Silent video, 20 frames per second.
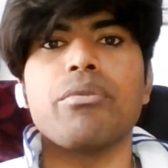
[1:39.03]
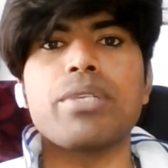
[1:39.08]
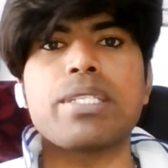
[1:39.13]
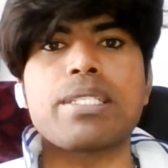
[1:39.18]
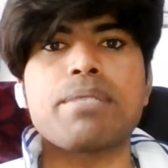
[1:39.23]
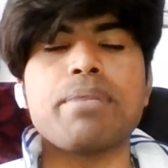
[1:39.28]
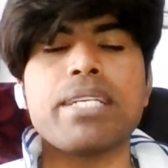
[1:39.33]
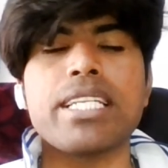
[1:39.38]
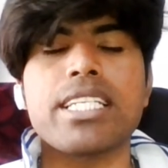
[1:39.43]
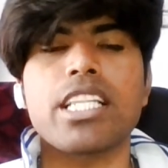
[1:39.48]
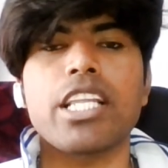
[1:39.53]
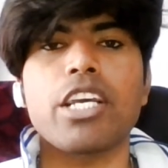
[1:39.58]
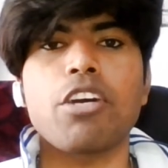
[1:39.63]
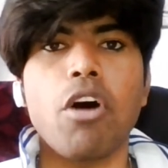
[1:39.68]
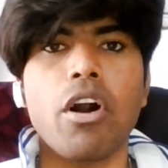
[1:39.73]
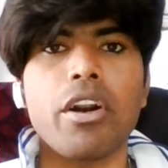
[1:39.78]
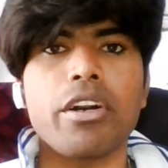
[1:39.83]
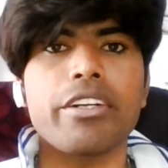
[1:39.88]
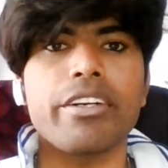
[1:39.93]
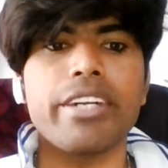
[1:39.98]
which means the
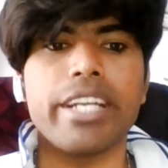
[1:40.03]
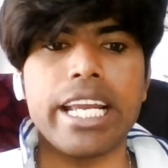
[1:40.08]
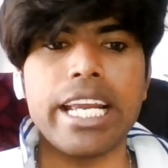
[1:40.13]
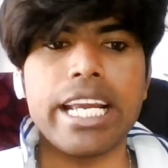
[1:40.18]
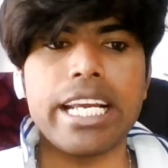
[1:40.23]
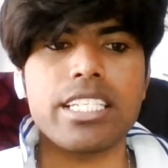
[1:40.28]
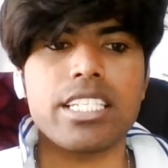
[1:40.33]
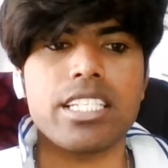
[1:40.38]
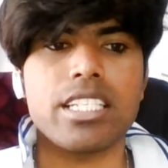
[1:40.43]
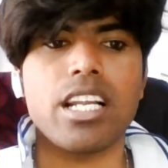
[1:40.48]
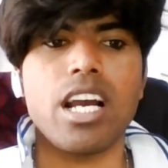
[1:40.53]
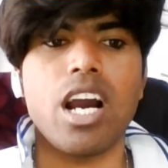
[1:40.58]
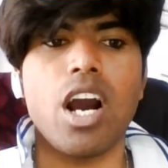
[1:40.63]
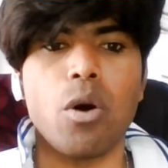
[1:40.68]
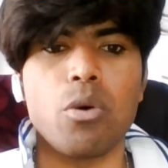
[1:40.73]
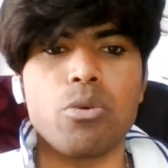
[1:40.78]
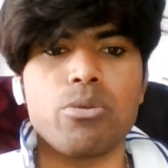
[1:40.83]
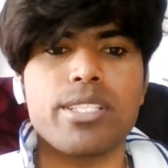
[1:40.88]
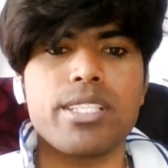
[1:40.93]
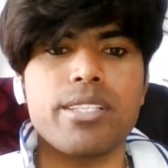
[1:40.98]
congregation
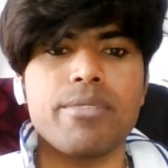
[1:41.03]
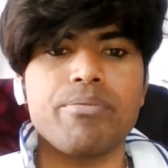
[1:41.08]
house